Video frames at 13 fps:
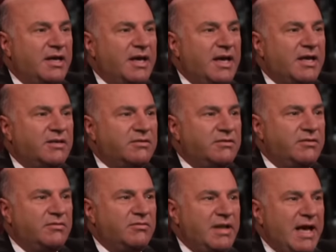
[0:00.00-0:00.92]
And
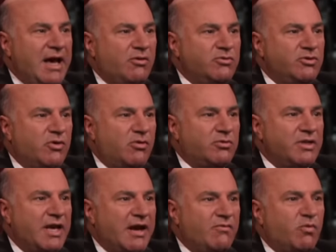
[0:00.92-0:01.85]
now you
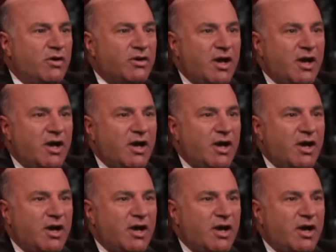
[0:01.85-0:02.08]
only have one